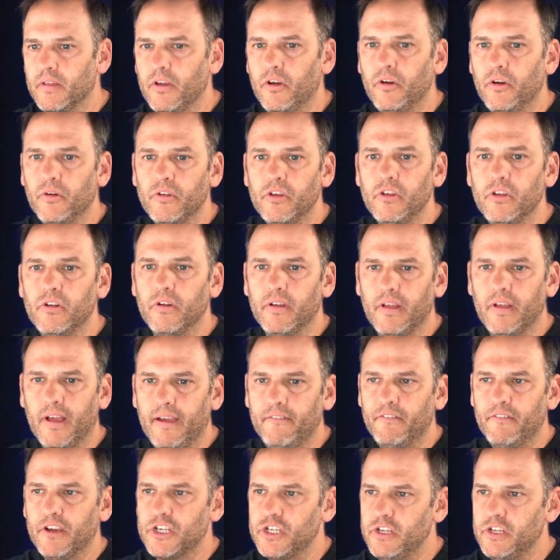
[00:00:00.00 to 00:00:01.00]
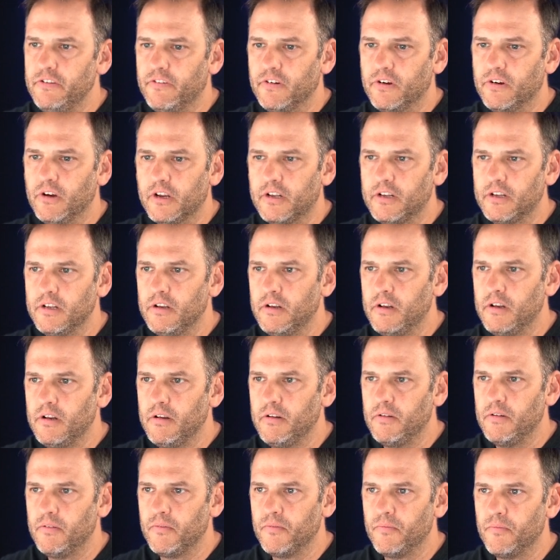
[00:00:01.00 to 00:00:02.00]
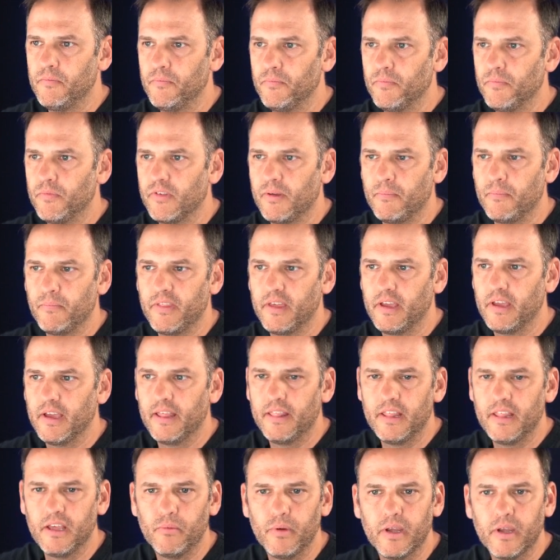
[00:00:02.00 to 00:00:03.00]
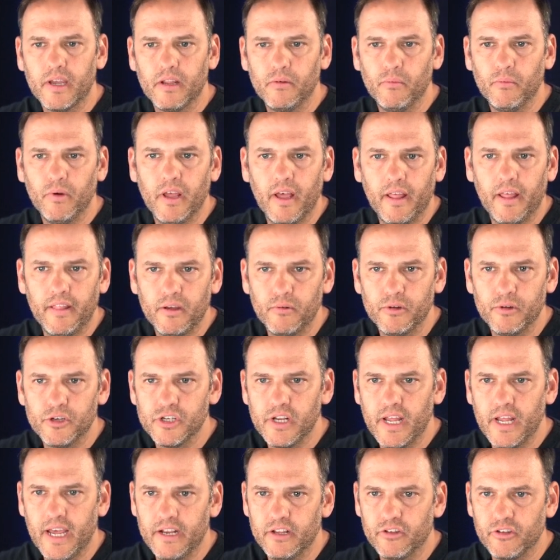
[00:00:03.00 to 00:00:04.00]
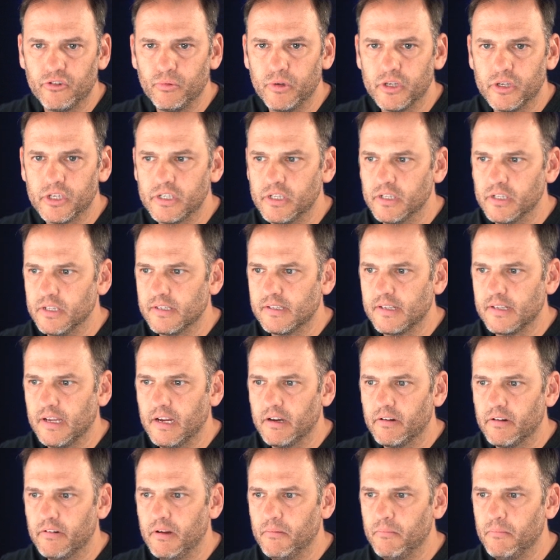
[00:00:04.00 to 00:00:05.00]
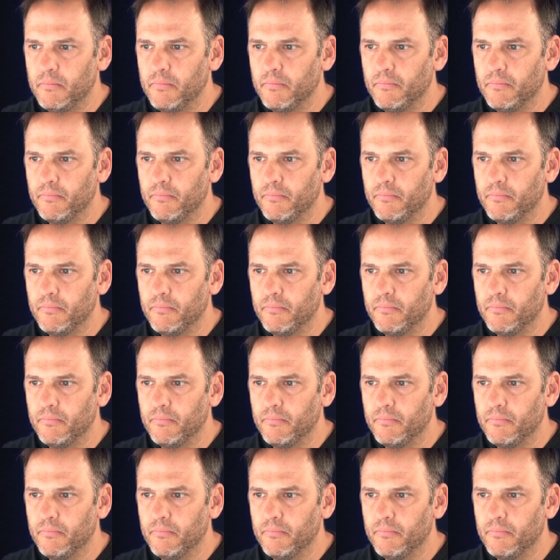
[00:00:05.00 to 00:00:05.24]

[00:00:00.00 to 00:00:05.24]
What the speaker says: Oh, you know, I've actually forgotten something. I think we should add a switch to this diagram.